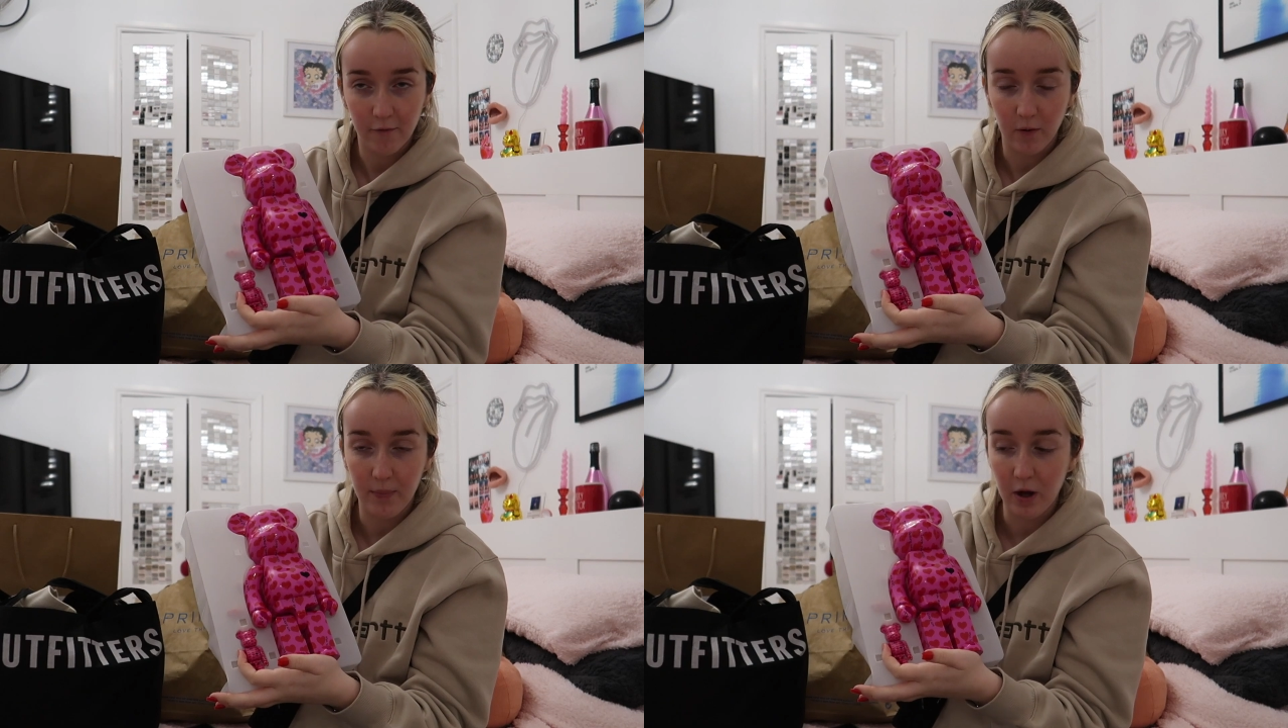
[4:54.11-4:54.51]

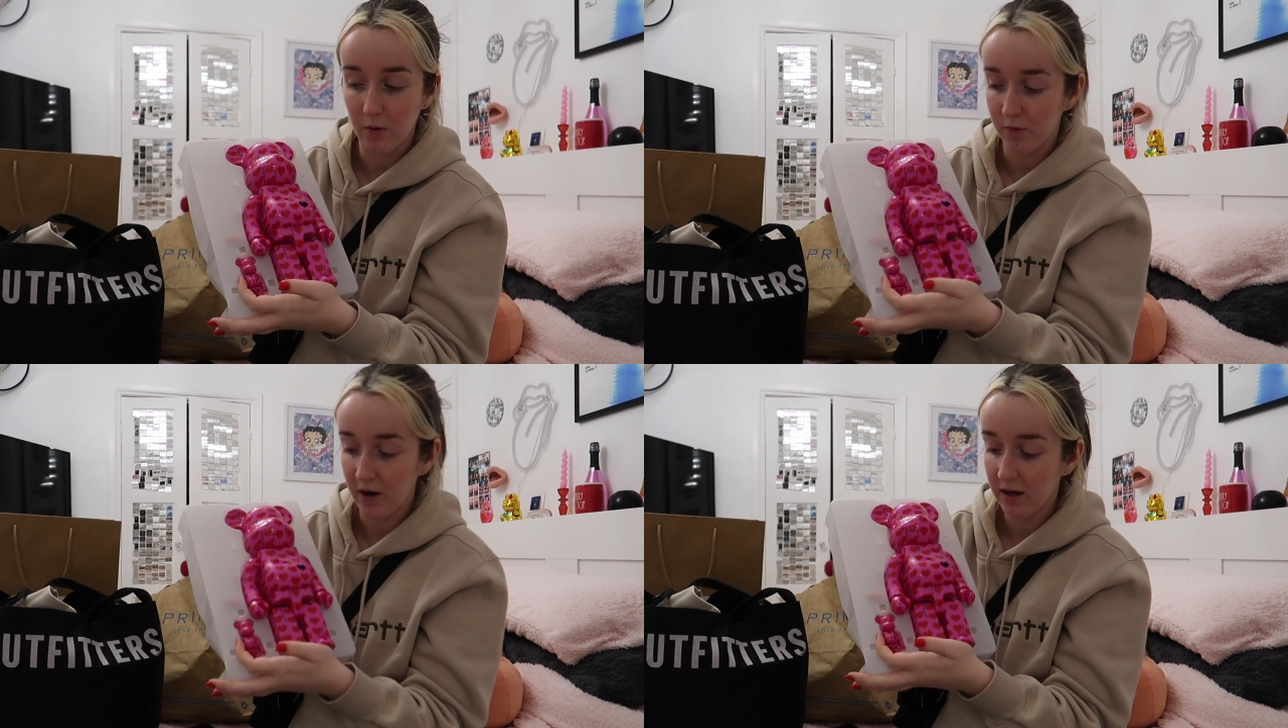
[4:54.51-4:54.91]
for a
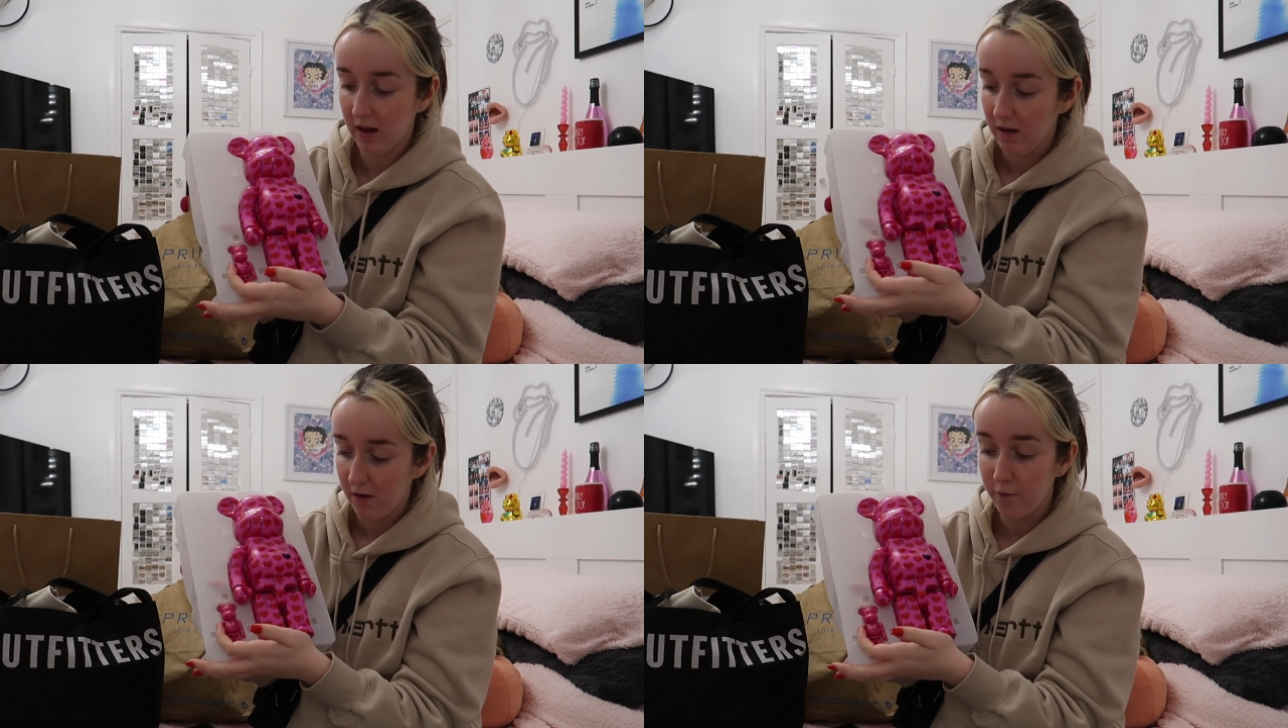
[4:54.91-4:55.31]

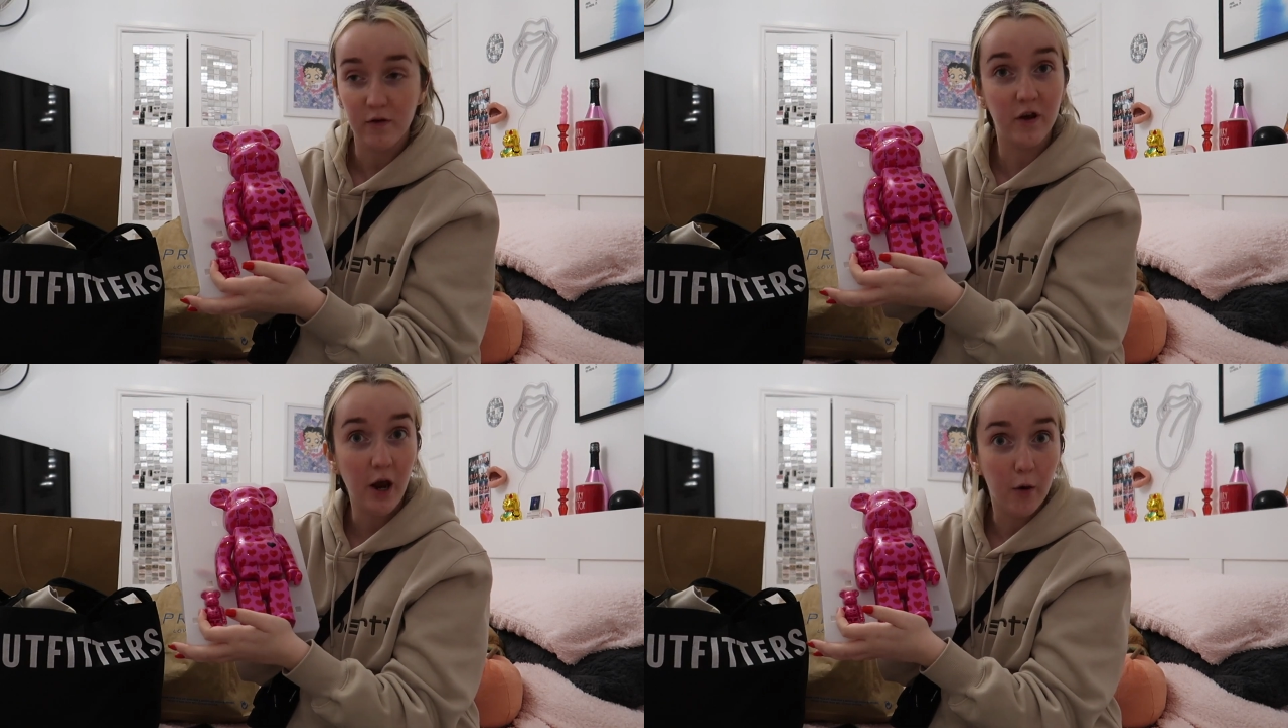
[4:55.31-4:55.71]
Bearbrick, for
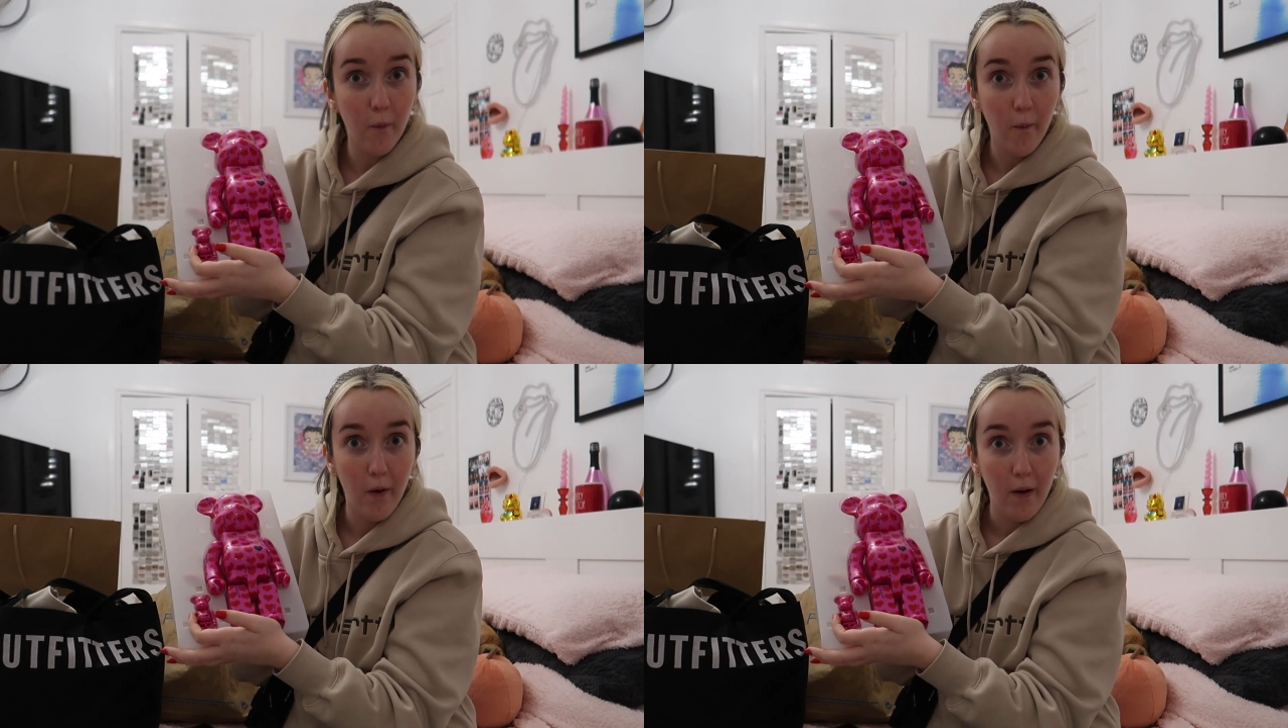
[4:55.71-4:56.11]
two,